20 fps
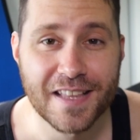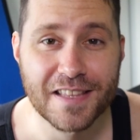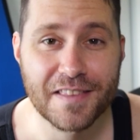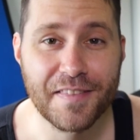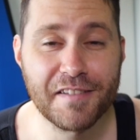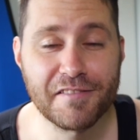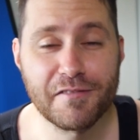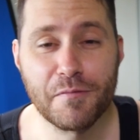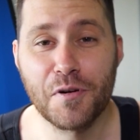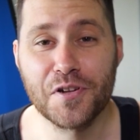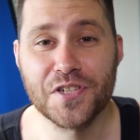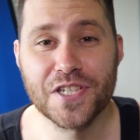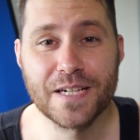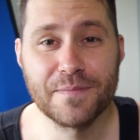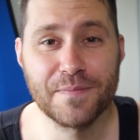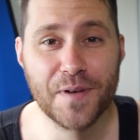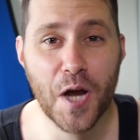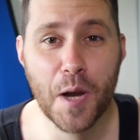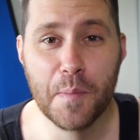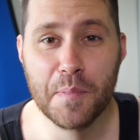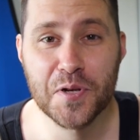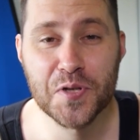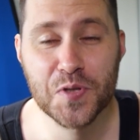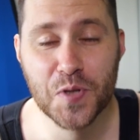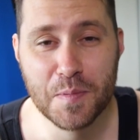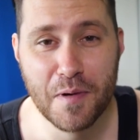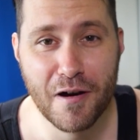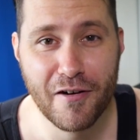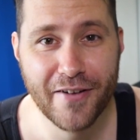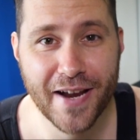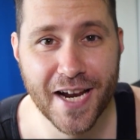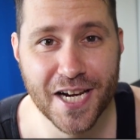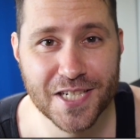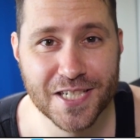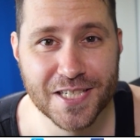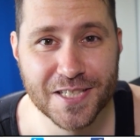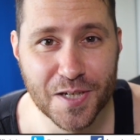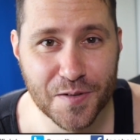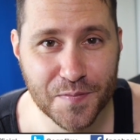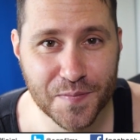So thanks for watching. I hope you enjoy my
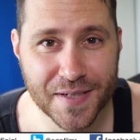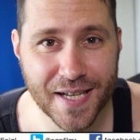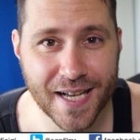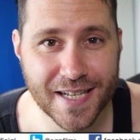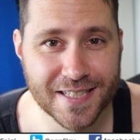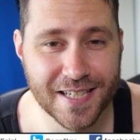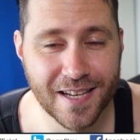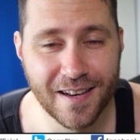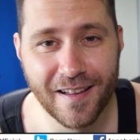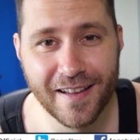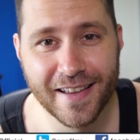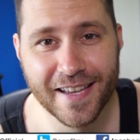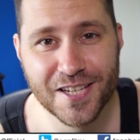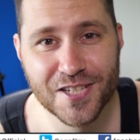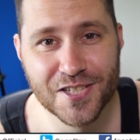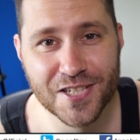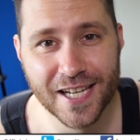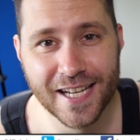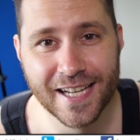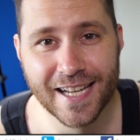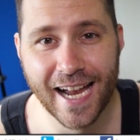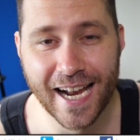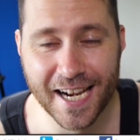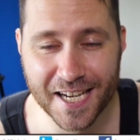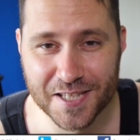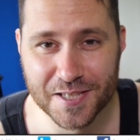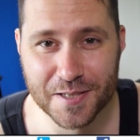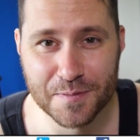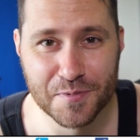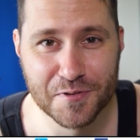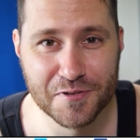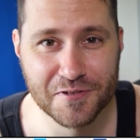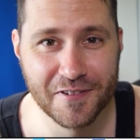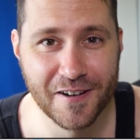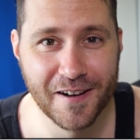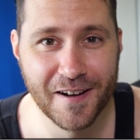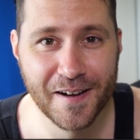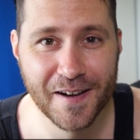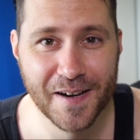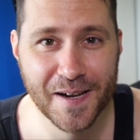reaction. Don't forget to like, share and
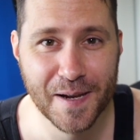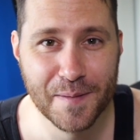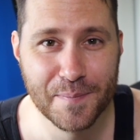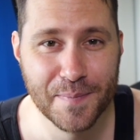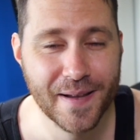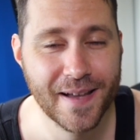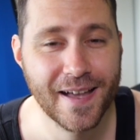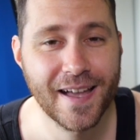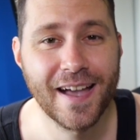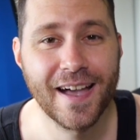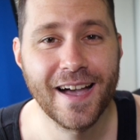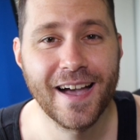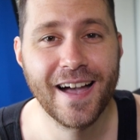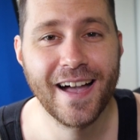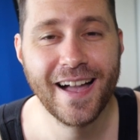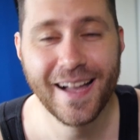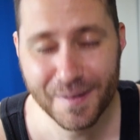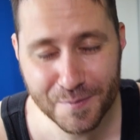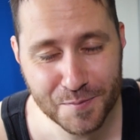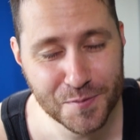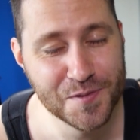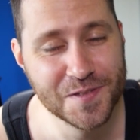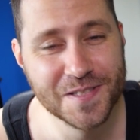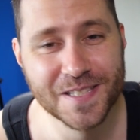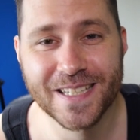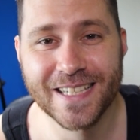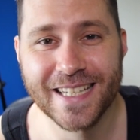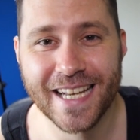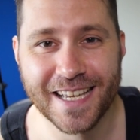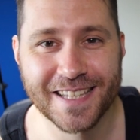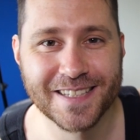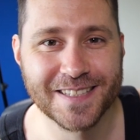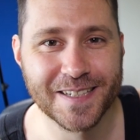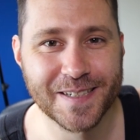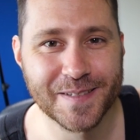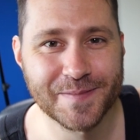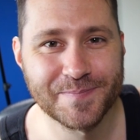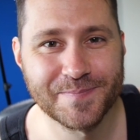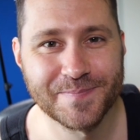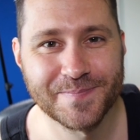subscribe. And we'll see you next
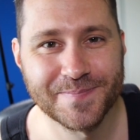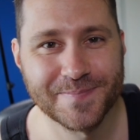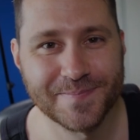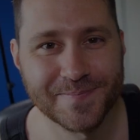time.